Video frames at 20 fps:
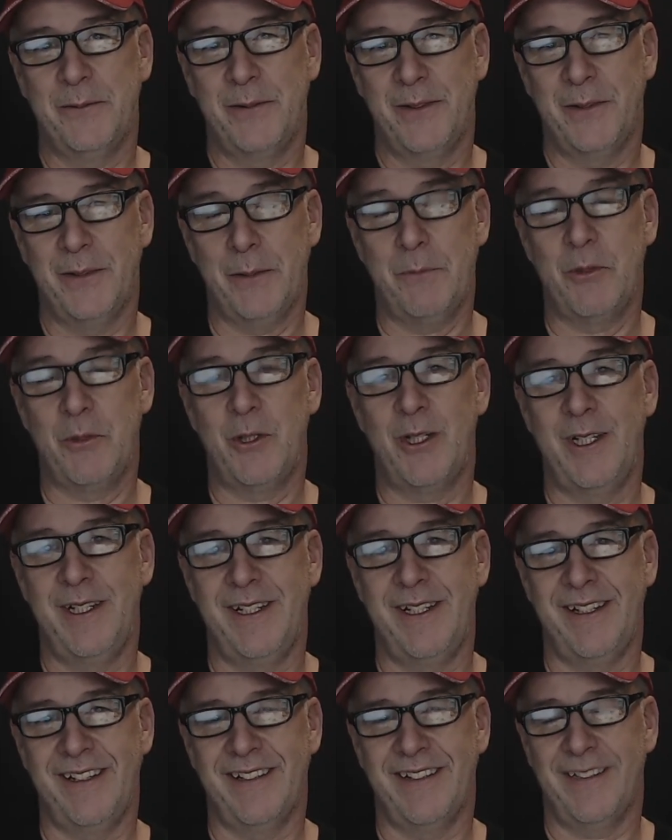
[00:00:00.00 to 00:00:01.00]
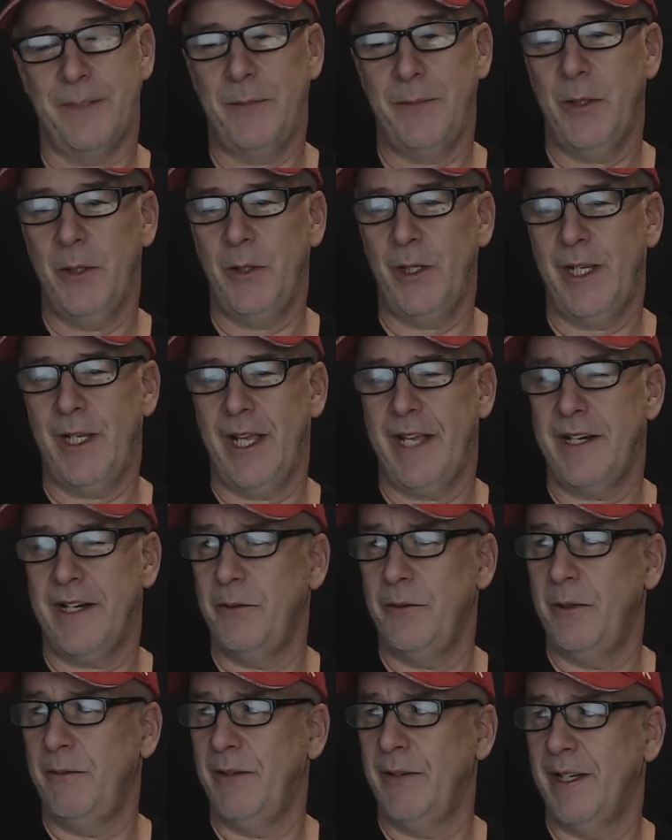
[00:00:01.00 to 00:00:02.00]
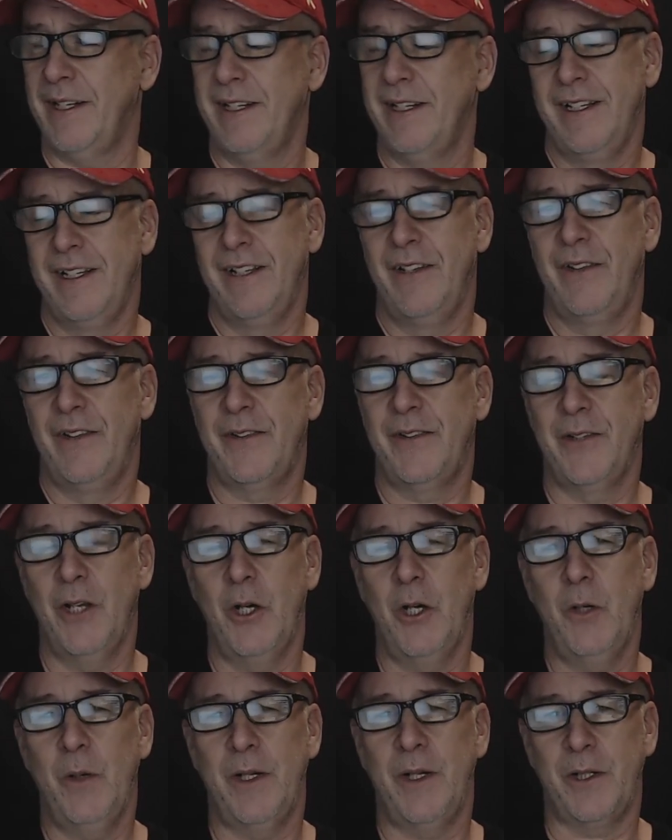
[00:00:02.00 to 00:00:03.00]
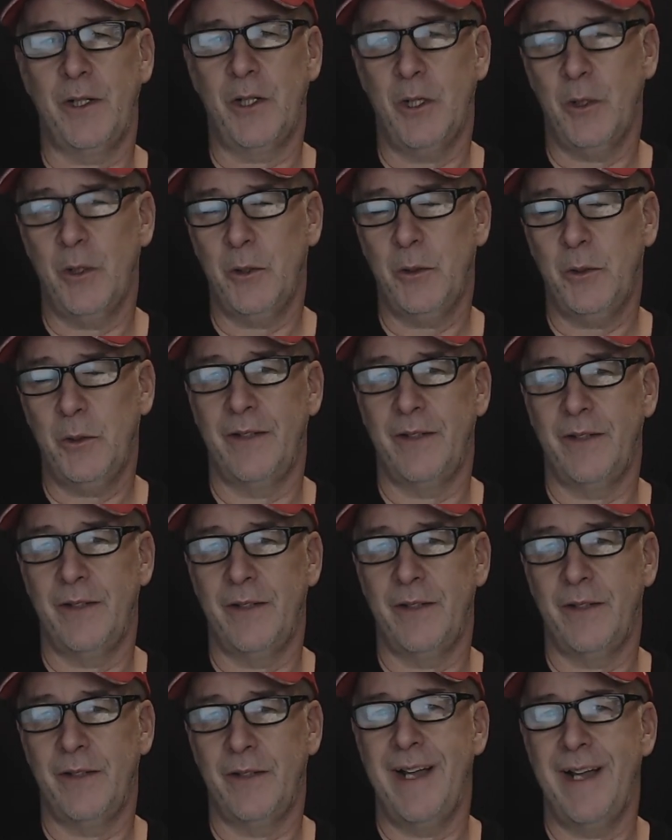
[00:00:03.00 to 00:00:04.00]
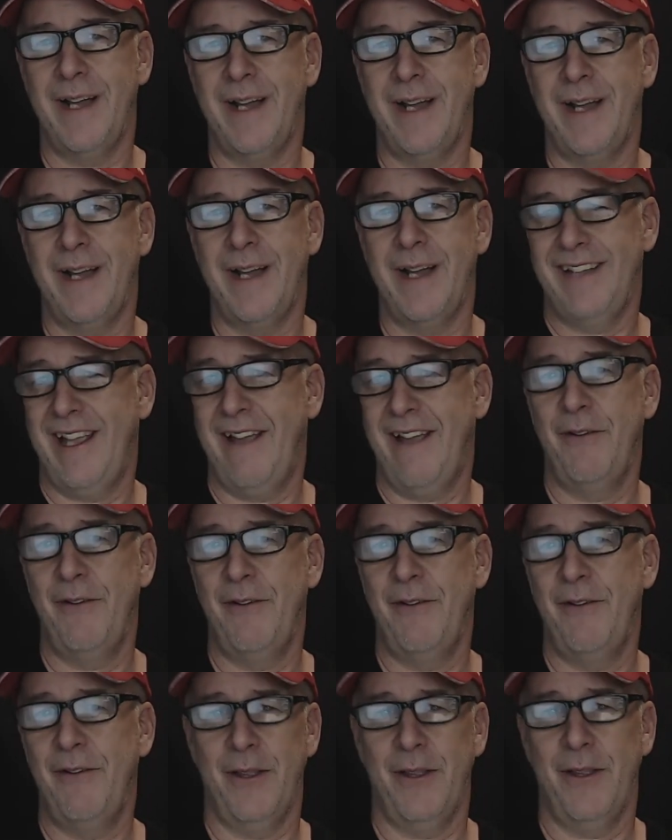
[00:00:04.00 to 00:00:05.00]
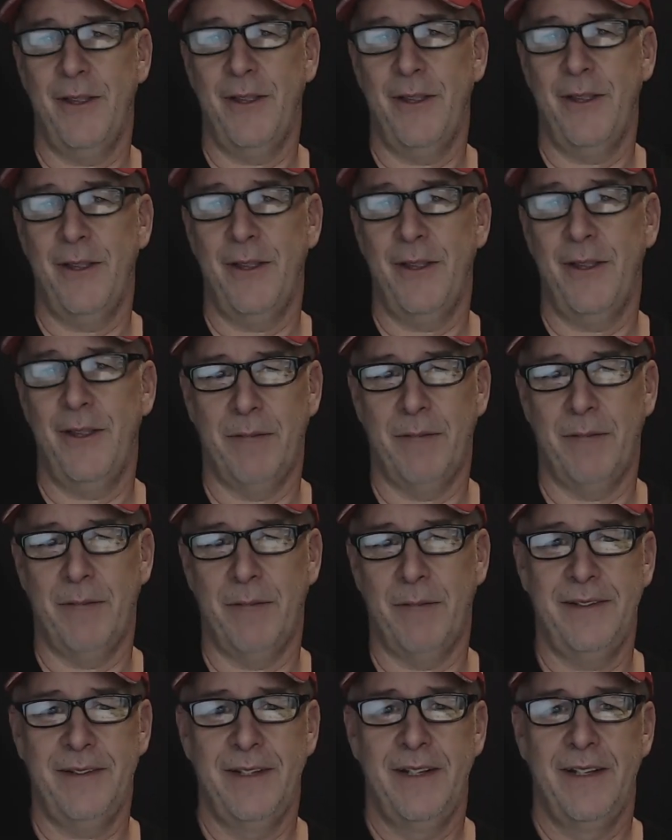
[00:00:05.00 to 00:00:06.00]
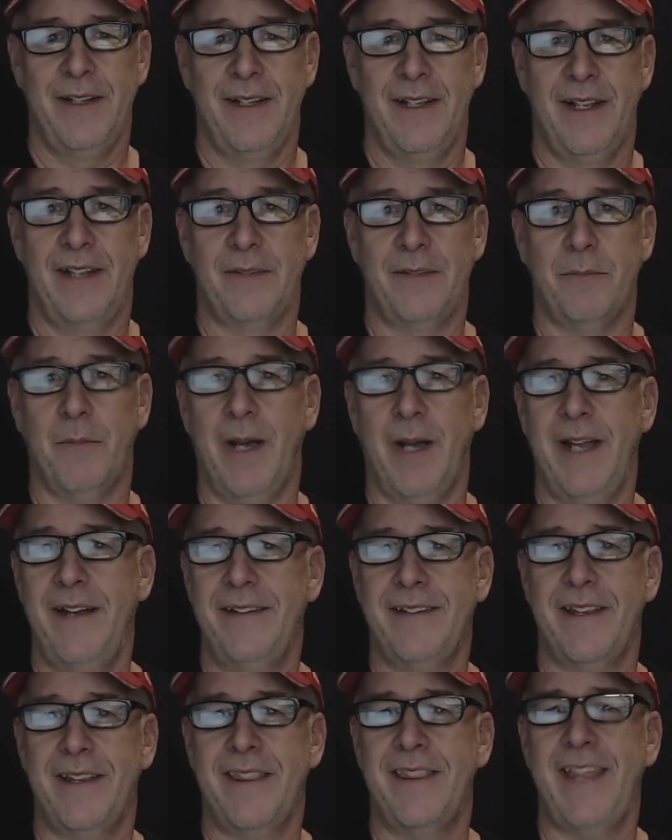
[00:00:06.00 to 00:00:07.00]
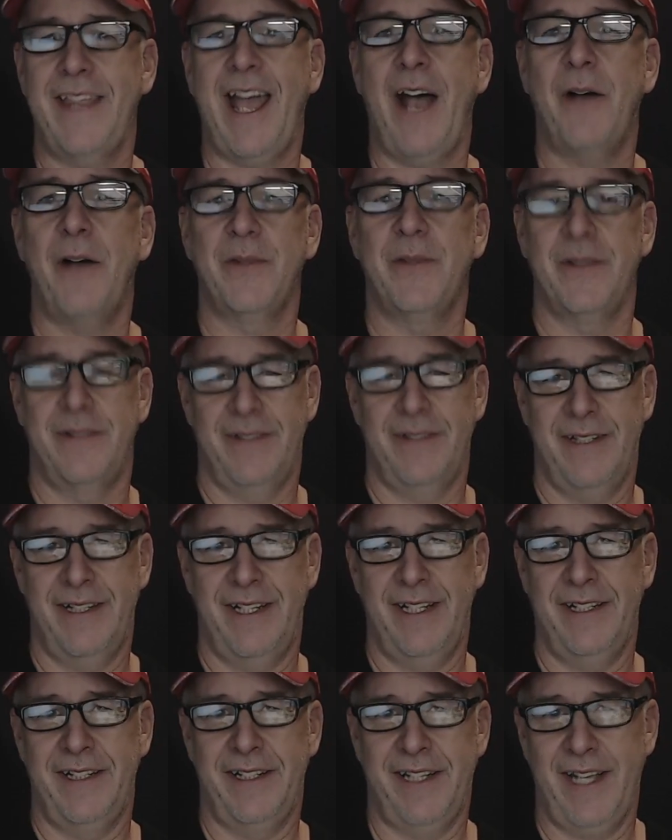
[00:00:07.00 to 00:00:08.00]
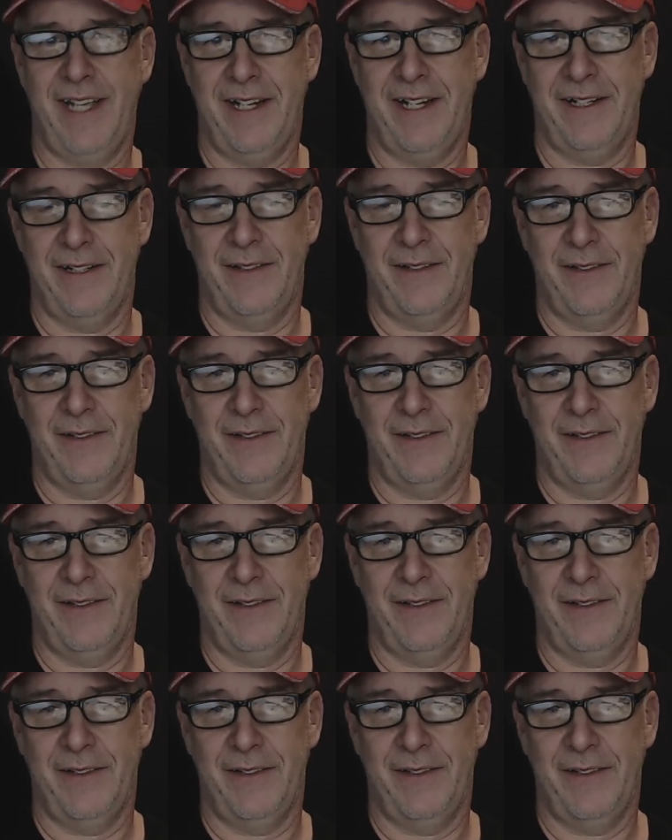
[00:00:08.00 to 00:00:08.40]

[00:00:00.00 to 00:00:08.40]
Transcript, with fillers: So I'm cheating because up here in Canada we've got snow and cold. It's minus everything today. It's minus it's minus a thousand today in Canada.